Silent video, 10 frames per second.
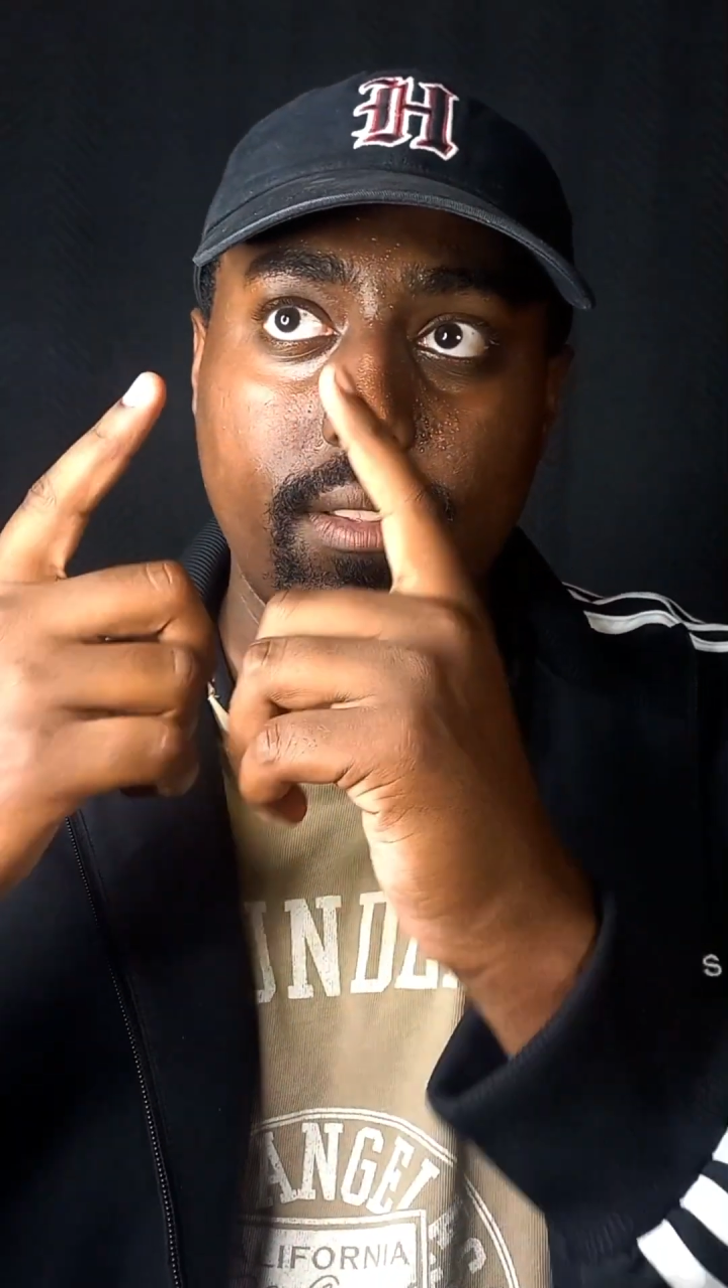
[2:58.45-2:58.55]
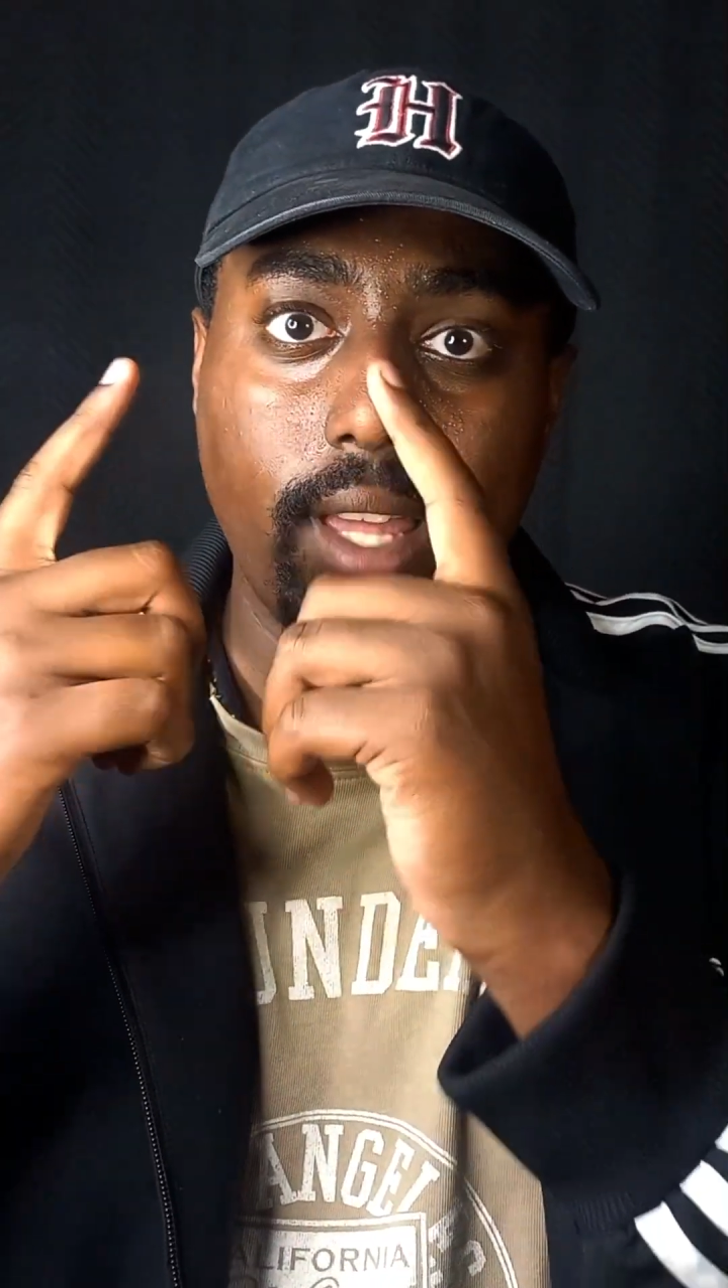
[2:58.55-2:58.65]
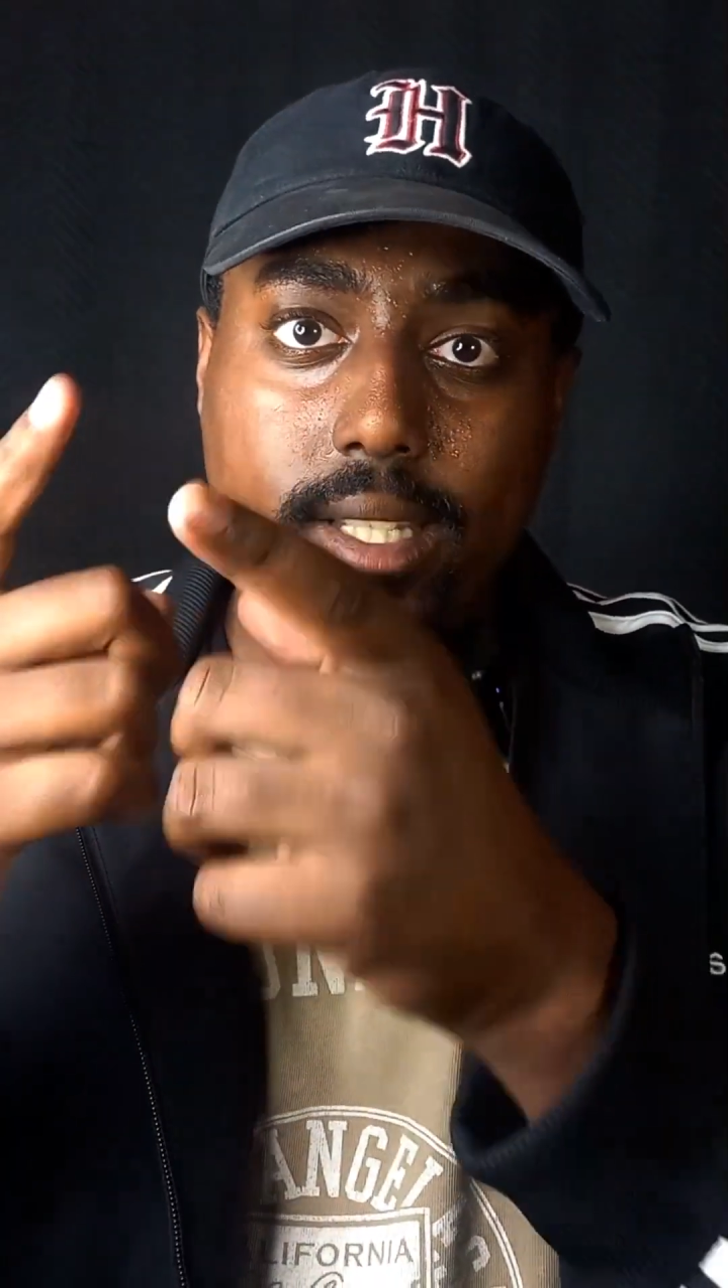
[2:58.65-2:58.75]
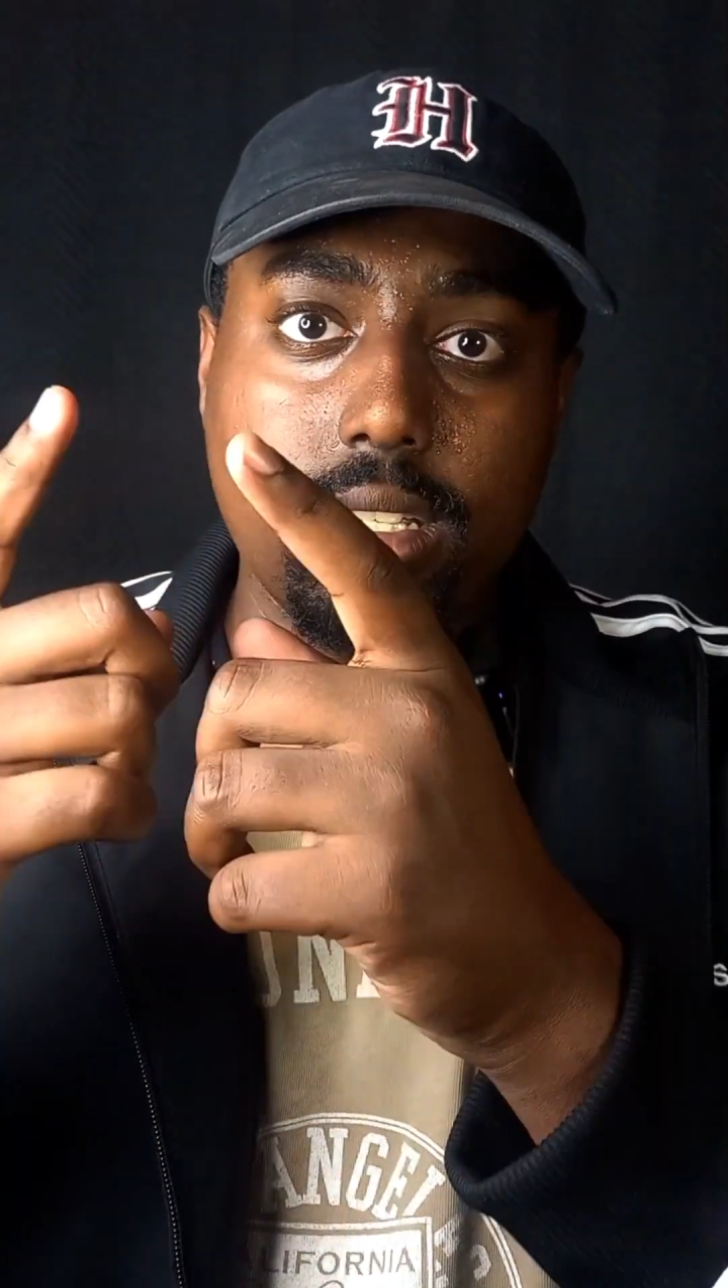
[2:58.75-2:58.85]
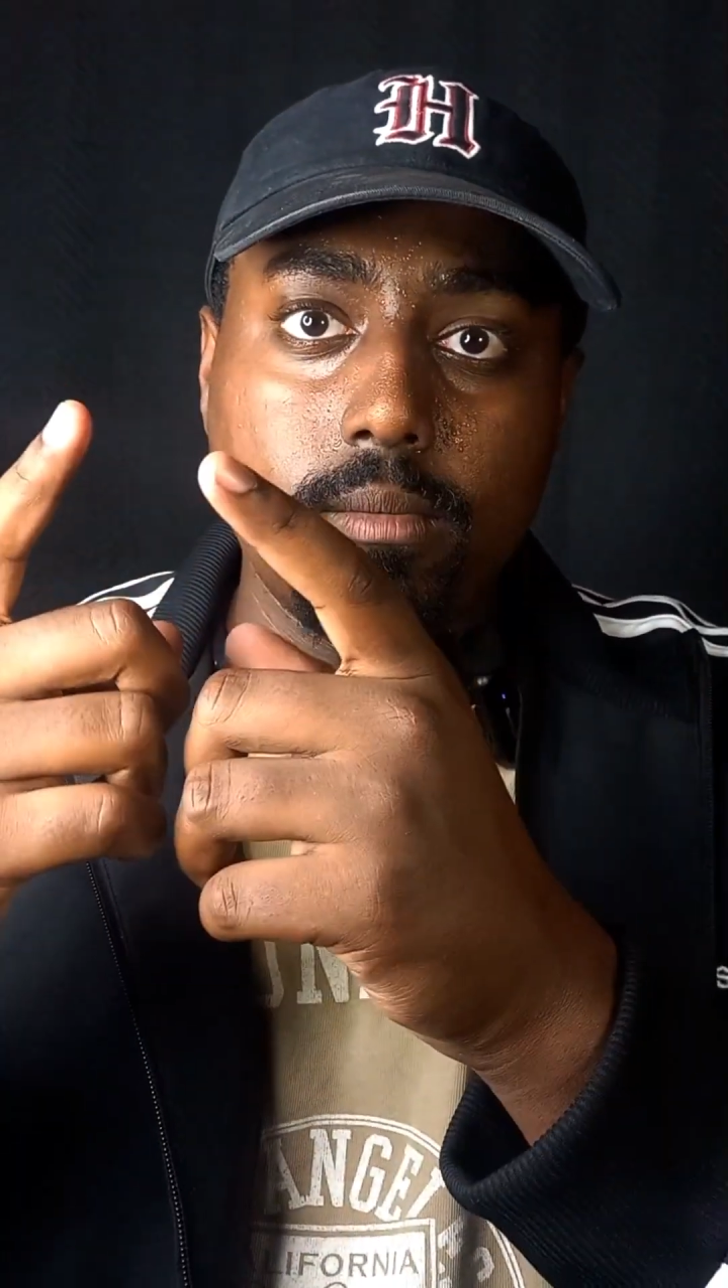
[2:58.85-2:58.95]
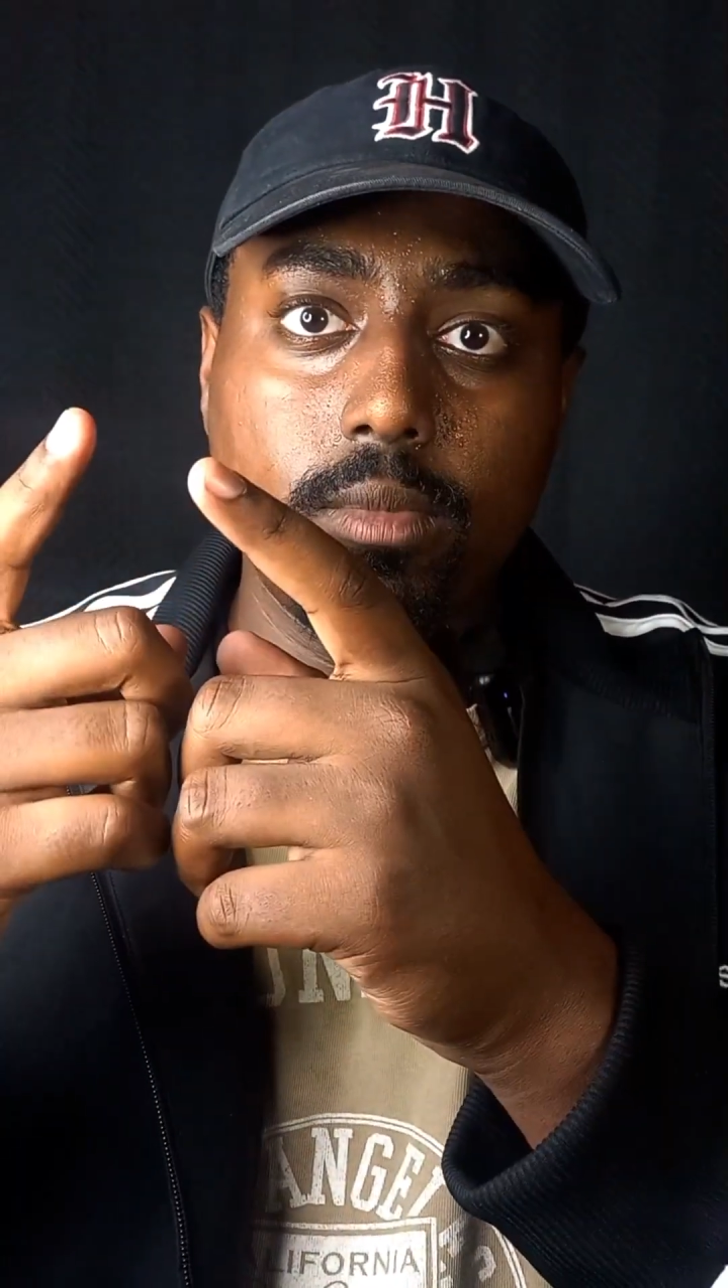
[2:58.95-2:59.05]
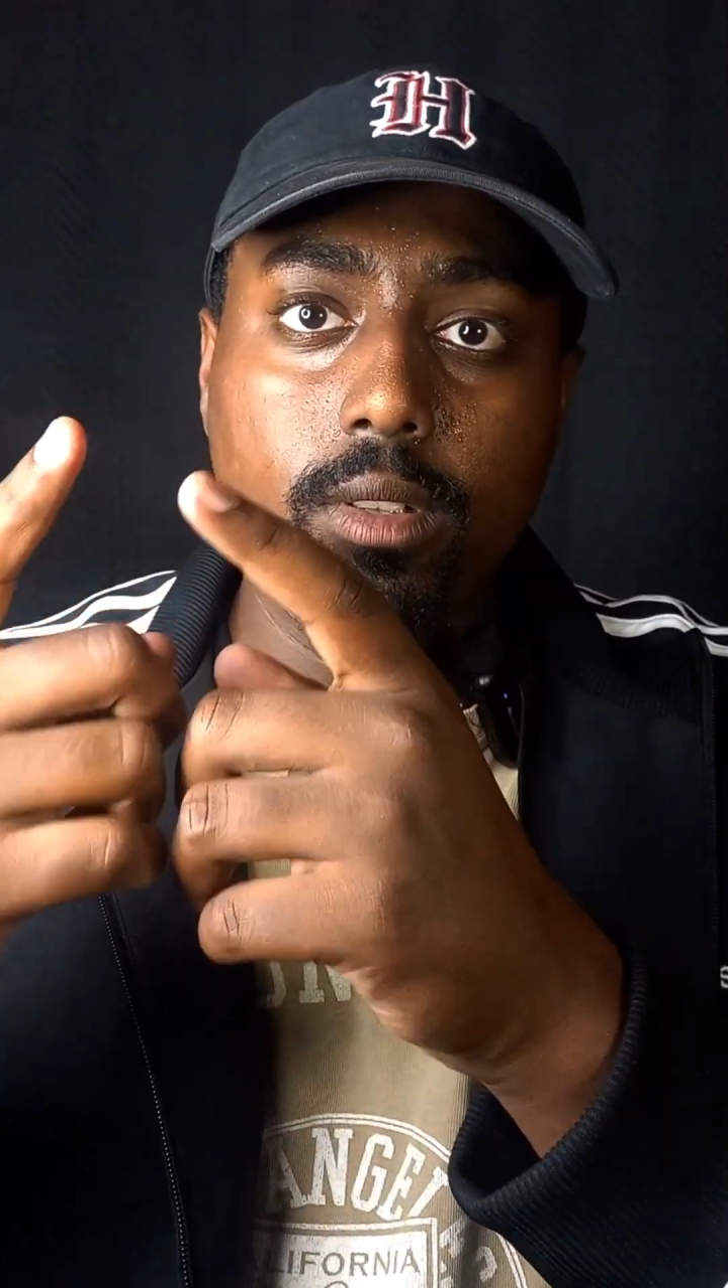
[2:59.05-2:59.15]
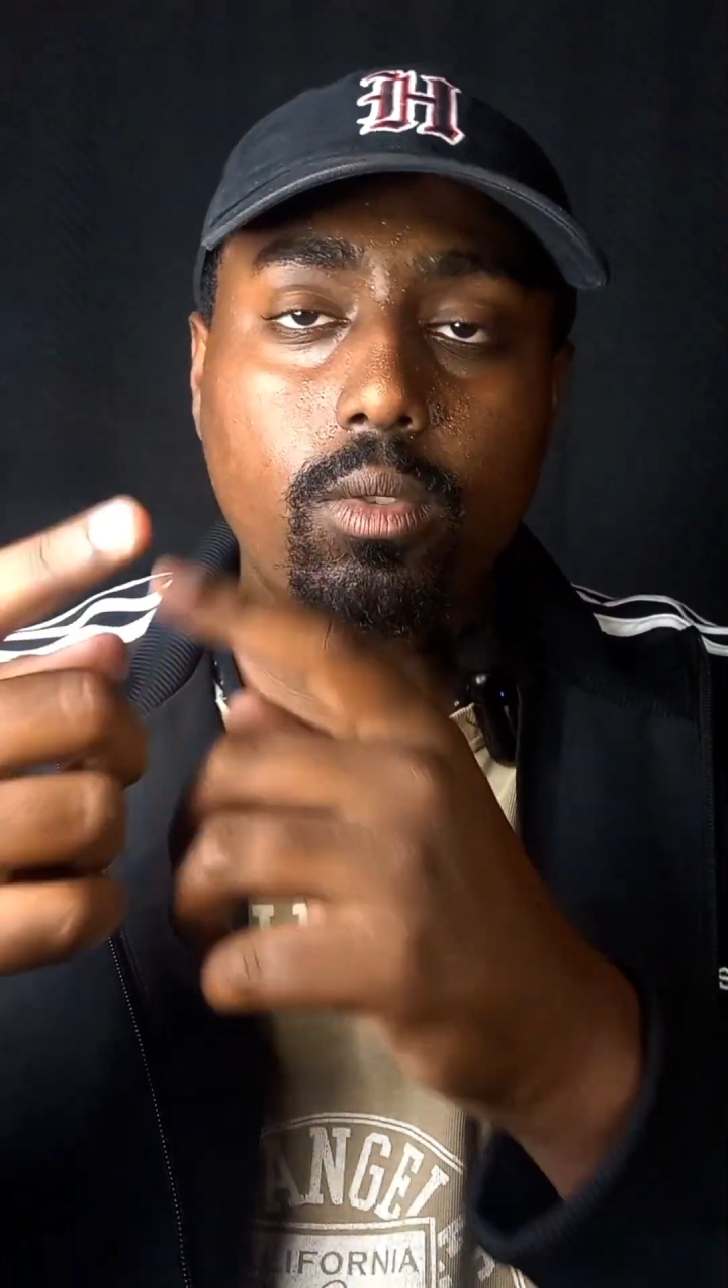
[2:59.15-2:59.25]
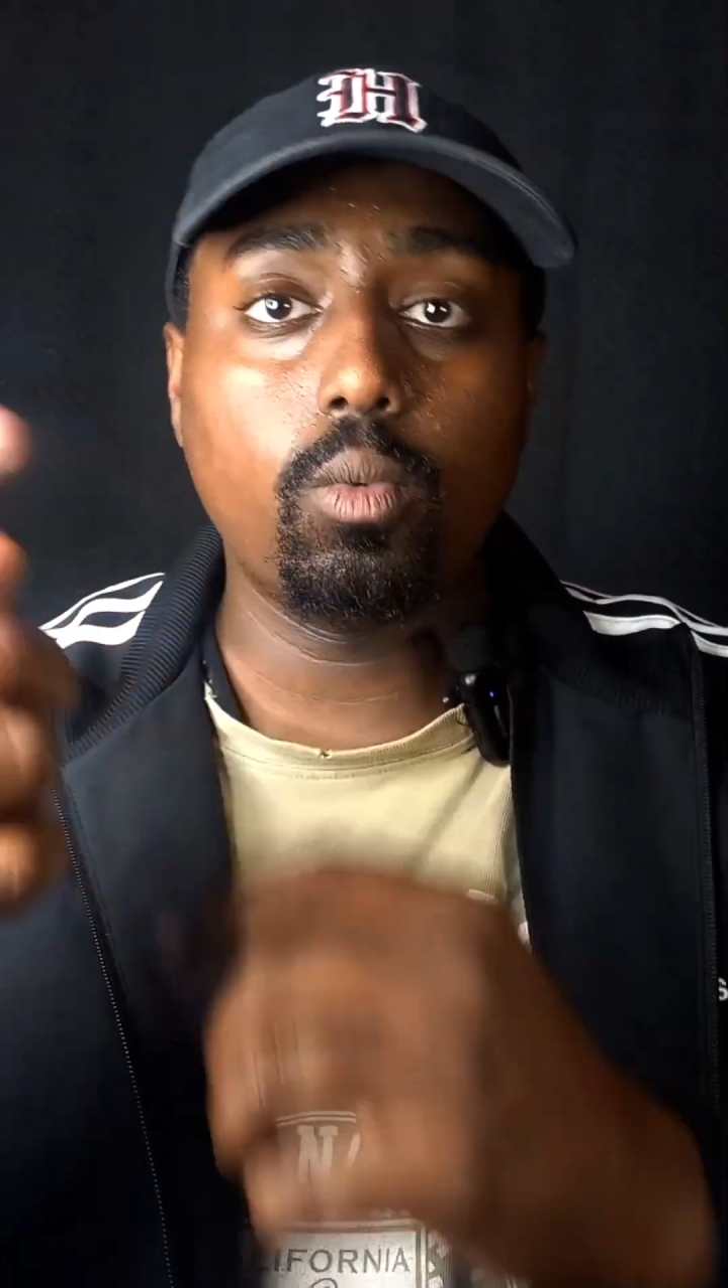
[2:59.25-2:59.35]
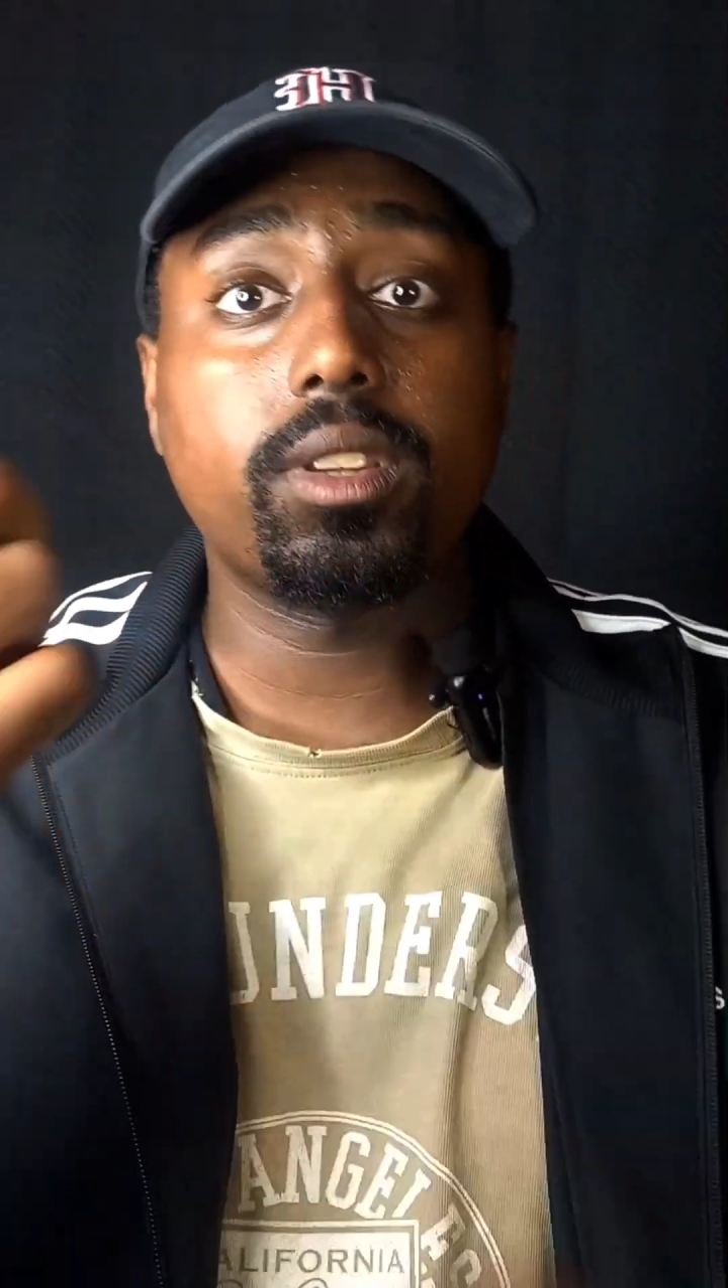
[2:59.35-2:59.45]
that
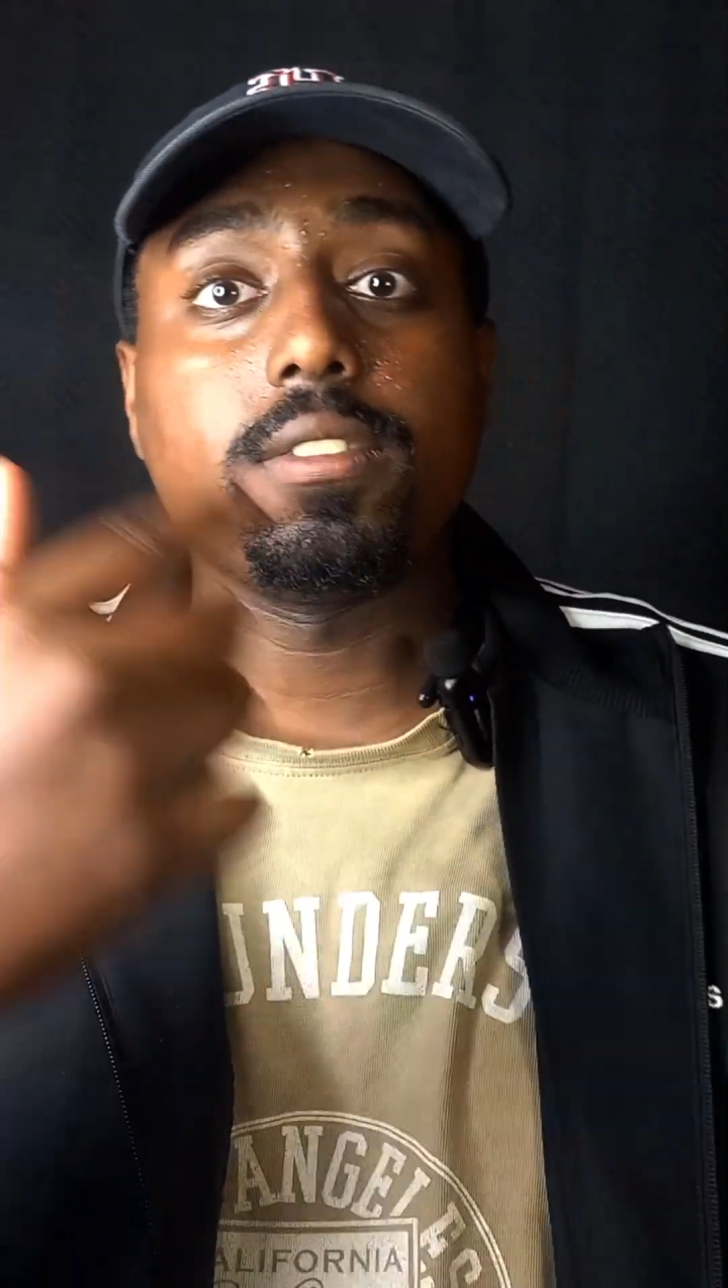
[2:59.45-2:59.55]
symbol with the